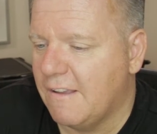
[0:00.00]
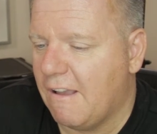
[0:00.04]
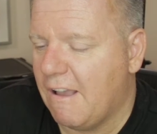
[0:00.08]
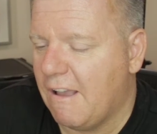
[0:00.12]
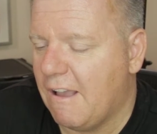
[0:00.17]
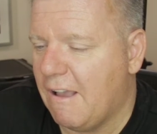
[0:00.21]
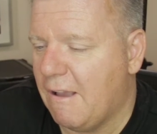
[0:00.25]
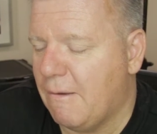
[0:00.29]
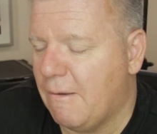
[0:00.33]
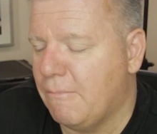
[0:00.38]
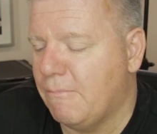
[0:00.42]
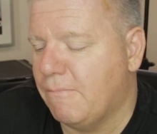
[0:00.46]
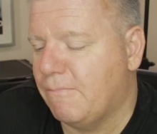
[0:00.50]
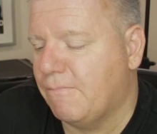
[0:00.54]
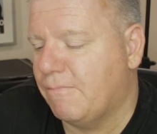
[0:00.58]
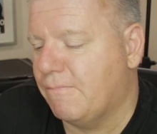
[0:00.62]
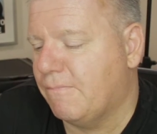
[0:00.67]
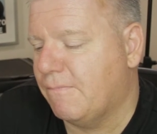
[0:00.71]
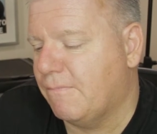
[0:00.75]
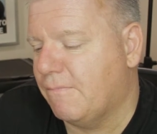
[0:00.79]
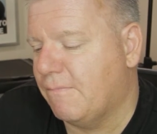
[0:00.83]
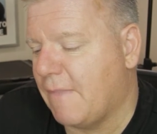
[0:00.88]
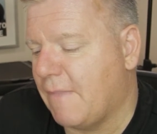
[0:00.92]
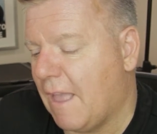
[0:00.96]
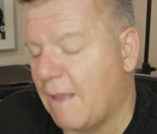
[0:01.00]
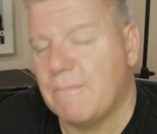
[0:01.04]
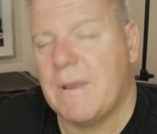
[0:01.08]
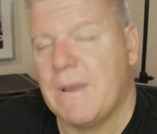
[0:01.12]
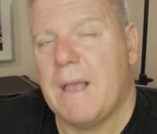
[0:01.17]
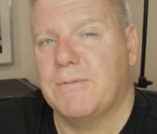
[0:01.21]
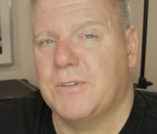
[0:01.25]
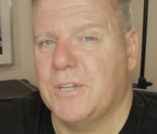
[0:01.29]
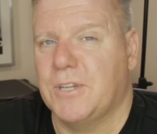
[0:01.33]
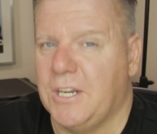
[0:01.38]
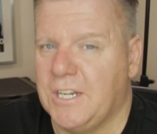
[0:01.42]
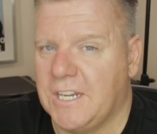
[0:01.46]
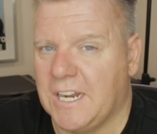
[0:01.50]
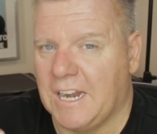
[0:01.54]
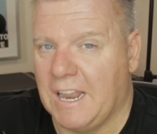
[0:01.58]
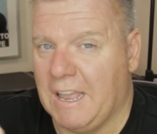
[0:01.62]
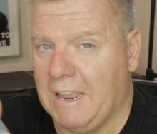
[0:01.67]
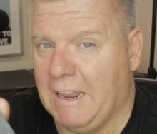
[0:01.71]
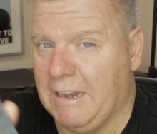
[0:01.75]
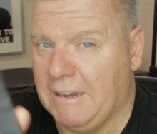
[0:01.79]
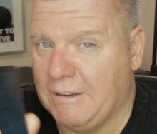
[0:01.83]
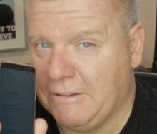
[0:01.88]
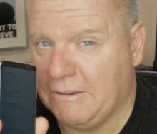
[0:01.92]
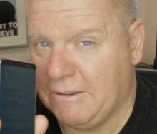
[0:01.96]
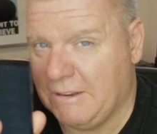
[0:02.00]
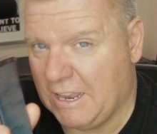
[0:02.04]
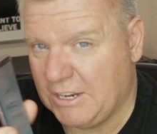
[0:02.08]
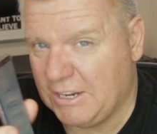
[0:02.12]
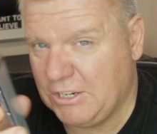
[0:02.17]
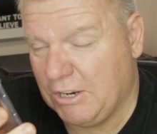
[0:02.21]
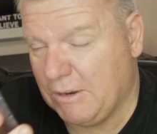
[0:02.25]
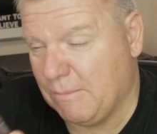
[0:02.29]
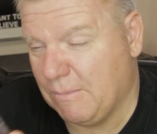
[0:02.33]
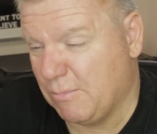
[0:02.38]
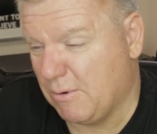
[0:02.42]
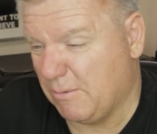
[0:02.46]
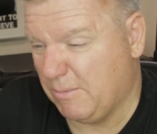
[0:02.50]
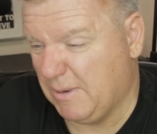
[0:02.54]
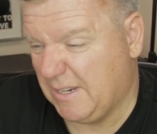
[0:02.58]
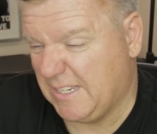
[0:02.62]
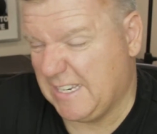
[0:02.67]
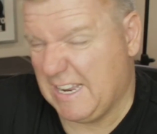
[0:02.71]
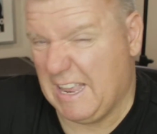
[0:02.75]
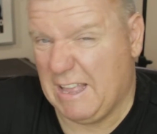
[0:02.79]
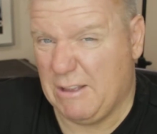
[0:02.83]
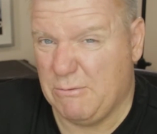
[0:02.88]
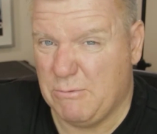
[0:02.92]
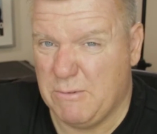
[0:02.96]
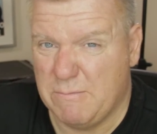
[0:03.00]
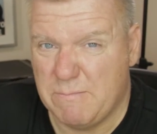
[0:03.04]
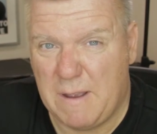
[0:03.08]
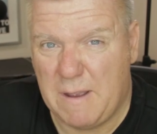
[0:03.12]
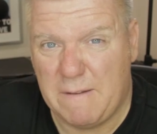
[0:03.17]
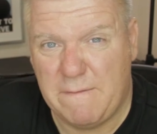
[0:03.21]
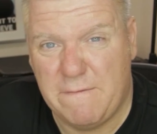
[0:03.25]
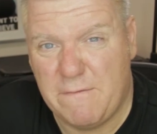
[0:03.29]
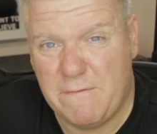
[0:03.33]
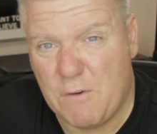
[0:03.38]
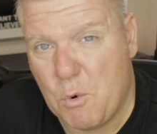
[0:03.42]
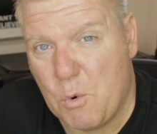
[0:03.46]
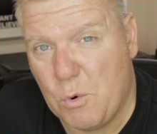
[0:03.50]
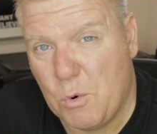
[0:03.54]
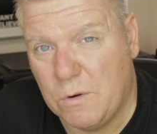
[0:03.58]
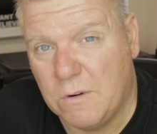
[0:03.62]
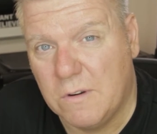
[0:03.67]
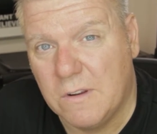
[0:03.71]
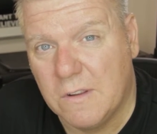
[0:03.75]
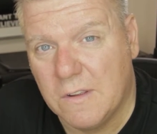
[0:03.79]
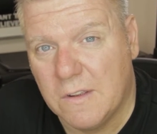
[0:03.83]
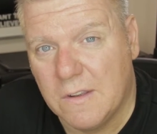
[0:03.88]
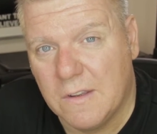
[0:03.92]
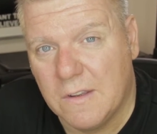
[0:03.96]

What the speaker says: I'm absolutely delighted, as you can probably tell, with my phone.